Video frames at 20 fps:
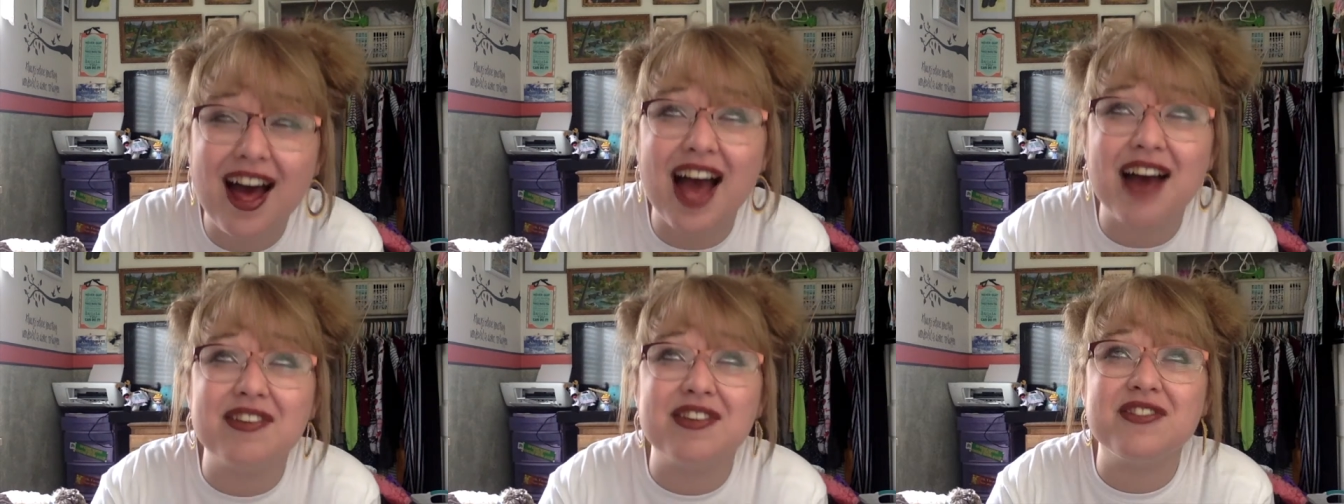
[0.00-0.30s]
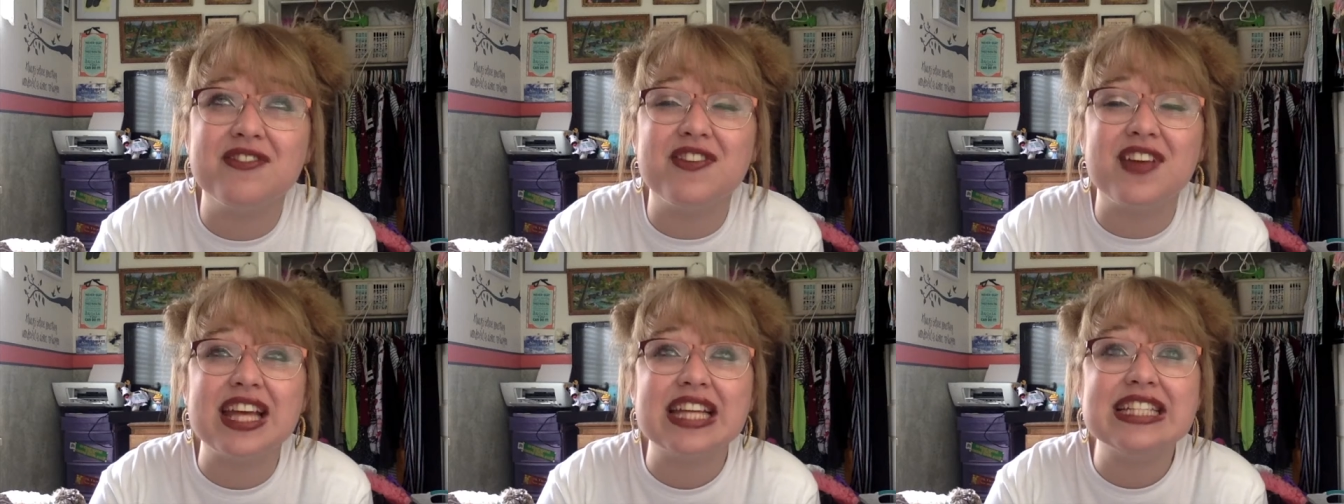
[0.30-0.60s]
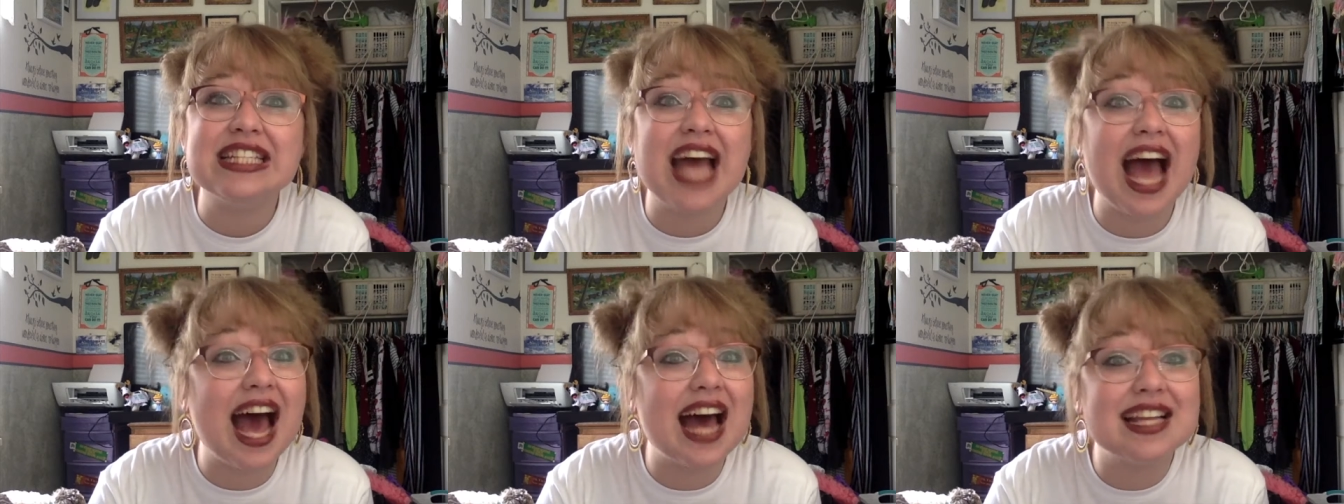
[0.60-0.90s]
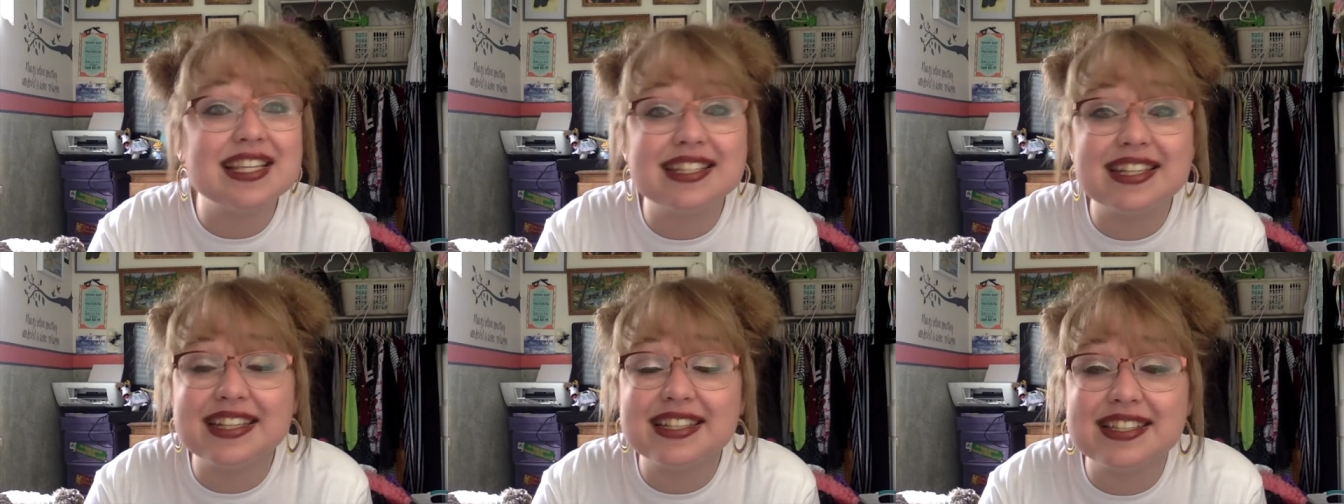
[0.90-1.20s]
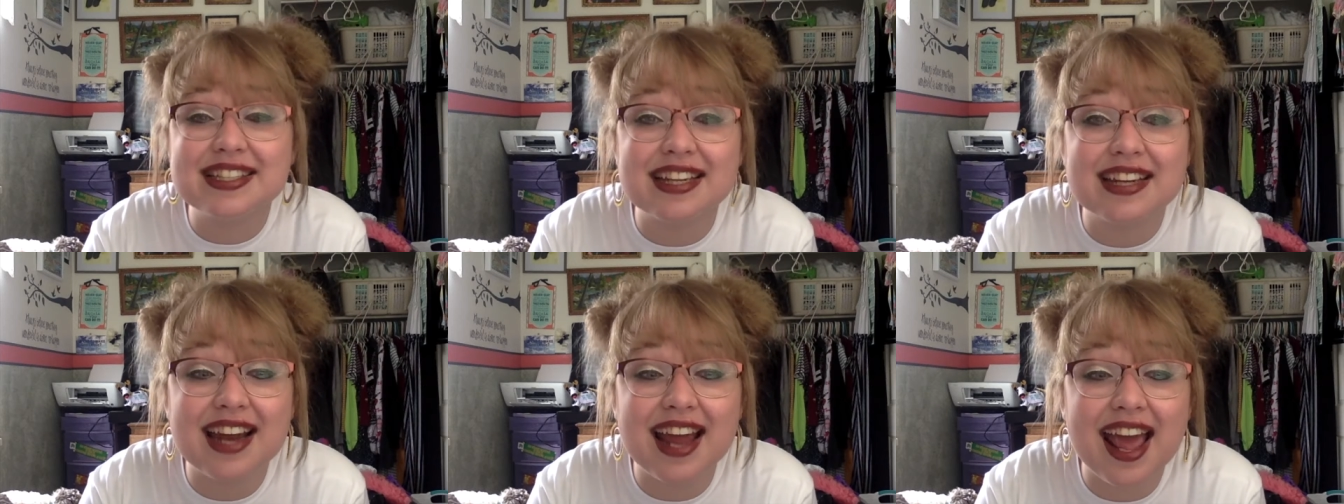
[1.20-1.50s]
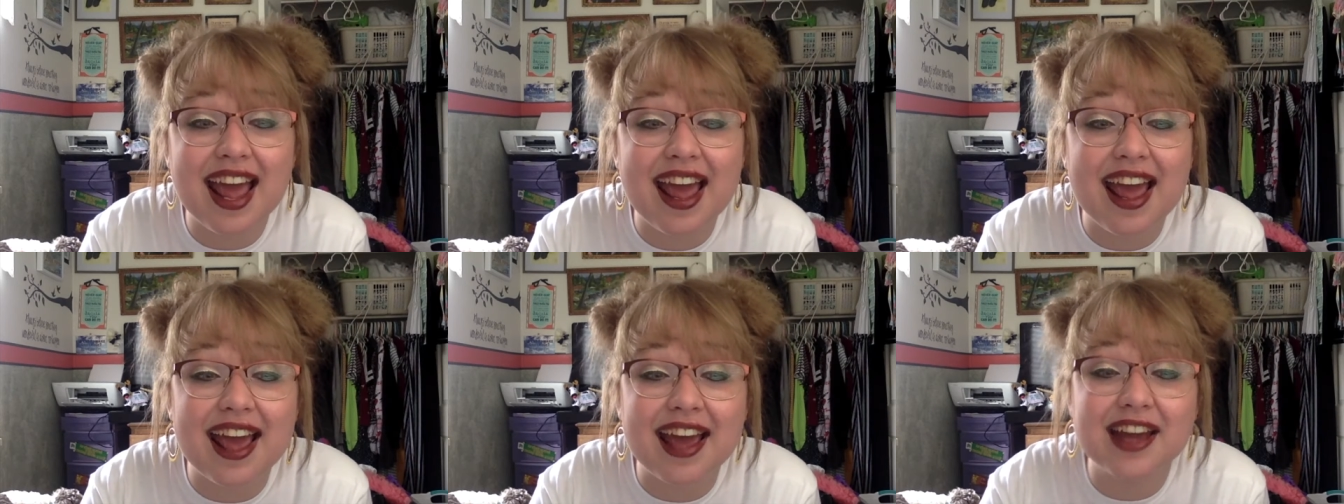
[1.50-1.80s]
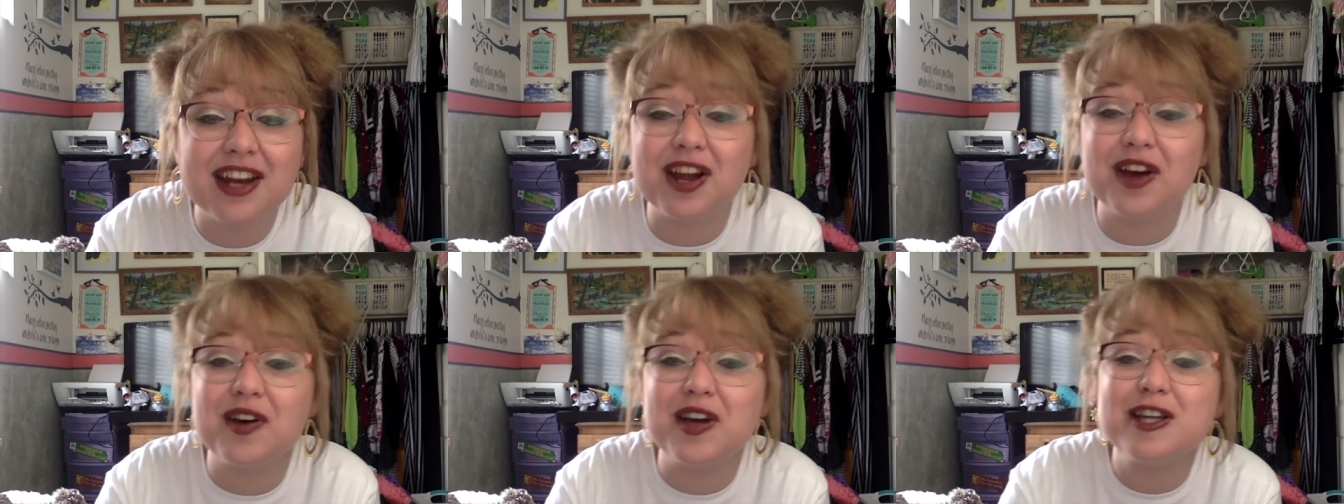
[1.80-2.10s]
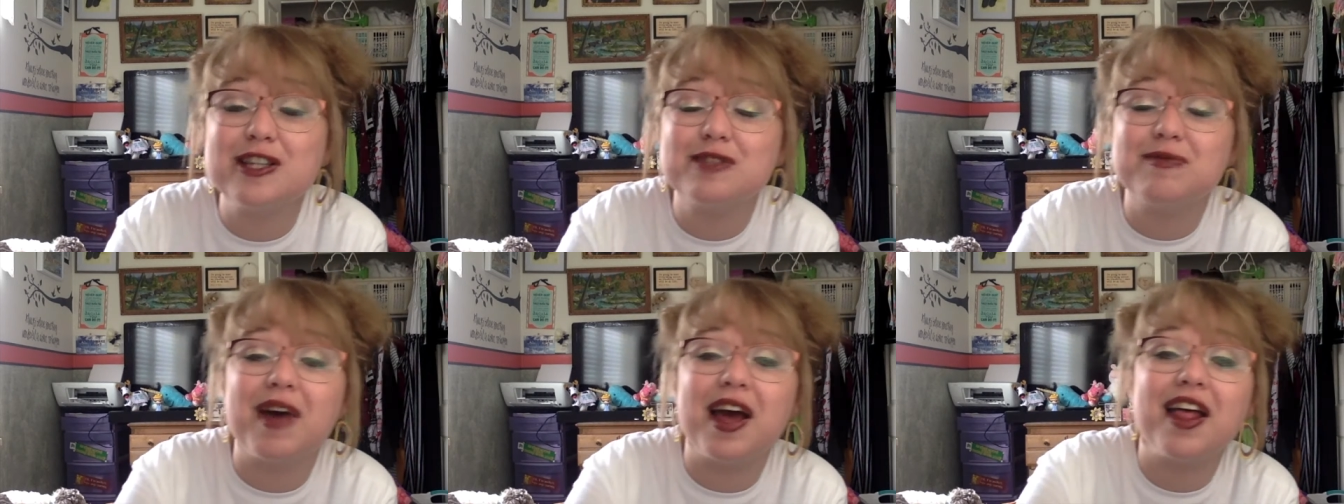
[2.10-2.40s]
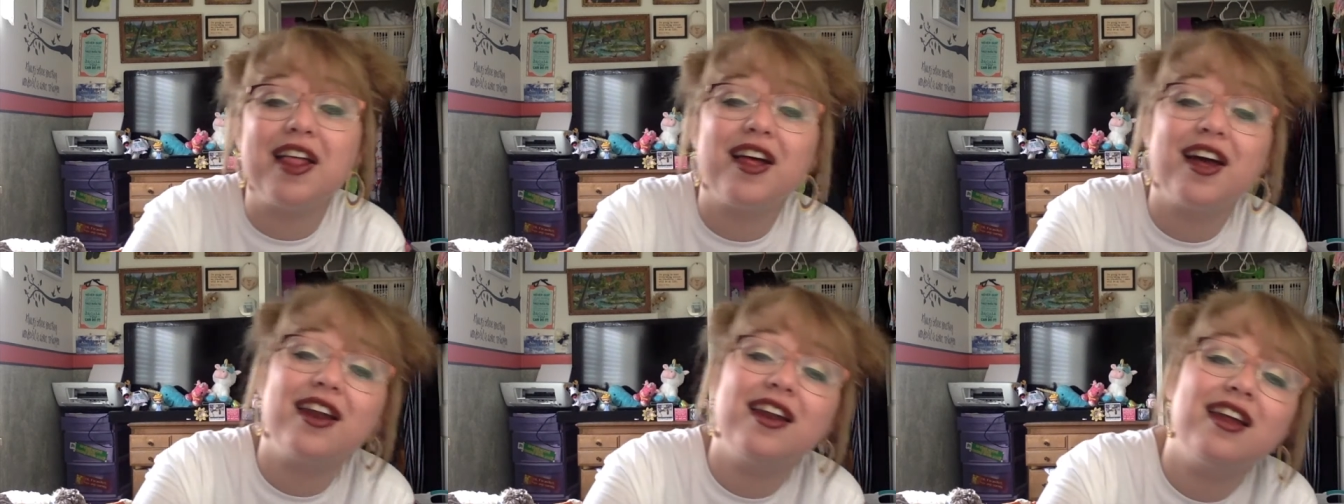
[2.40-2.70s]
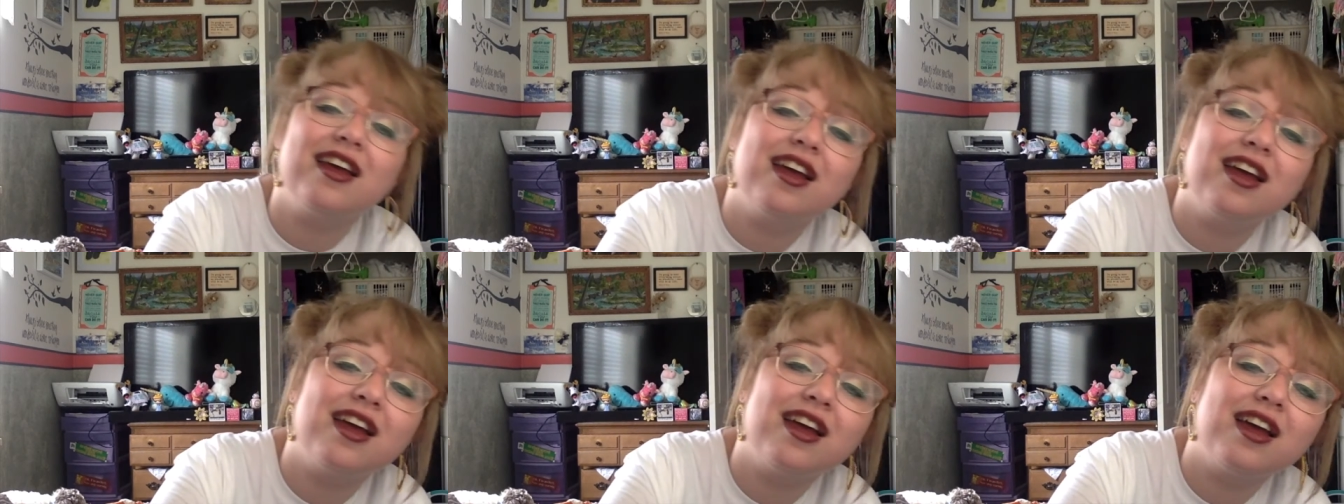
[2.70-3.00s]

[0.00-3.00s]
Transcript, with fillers: Have a fantastic Sunday, and always smile on.